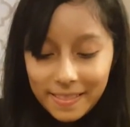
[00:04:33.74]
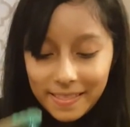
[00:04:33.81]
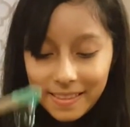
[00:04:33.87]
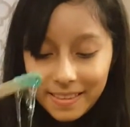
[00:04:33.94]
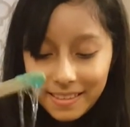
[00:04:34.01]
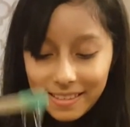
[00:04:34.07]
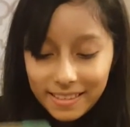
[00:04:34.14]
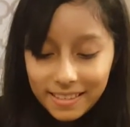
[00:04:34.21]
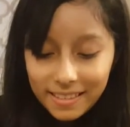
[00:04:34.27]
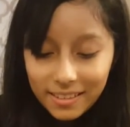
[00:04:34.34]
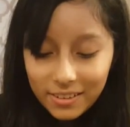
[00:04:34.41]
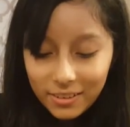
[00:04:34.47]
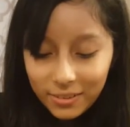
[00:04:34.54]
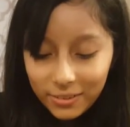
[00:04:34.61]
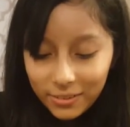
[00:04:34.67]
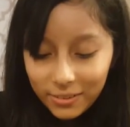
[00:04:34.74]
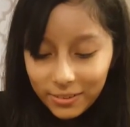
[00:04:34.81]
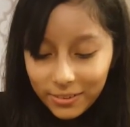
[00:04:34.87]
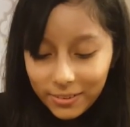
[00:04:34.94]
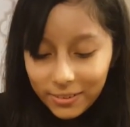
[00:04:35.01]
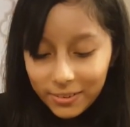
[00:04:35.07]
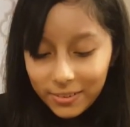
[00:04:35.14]
This is
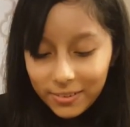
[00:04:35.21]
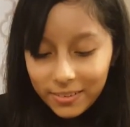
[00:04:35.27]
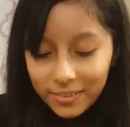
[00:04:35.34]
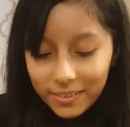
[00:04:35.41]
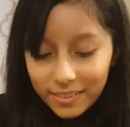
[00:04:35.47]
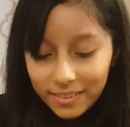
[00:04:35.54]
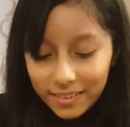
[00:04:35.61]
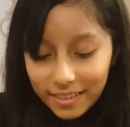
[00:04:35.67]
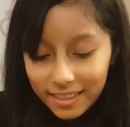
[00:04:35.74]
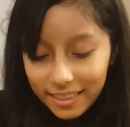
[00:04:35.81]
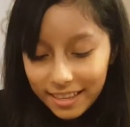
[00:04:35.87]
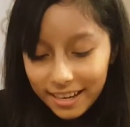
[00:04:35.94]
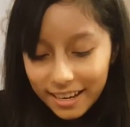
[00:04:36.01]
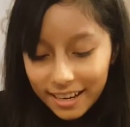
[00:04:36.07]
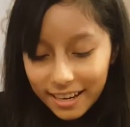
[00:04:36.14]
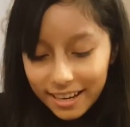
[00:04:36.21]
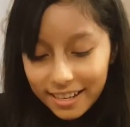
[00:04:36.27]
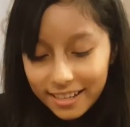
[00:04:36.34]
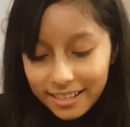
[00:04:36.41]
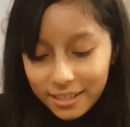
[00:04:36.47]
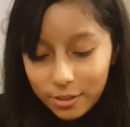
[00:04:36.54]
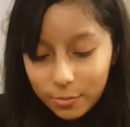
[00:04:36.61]
cool. I think I
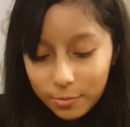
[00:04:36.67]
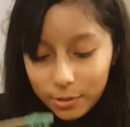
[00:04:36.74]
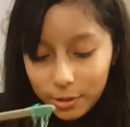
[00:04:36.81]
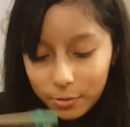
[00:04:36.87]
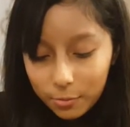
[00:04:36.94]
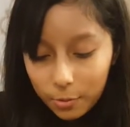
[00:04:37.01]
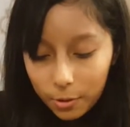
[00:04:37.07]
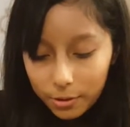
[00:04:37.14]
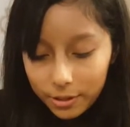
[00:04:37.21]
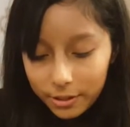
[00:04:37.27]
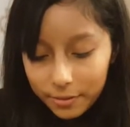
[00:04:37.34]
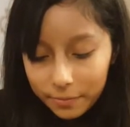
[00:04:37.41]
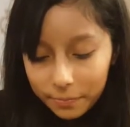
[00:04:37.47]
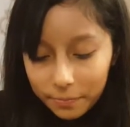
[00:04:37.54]
added too much water.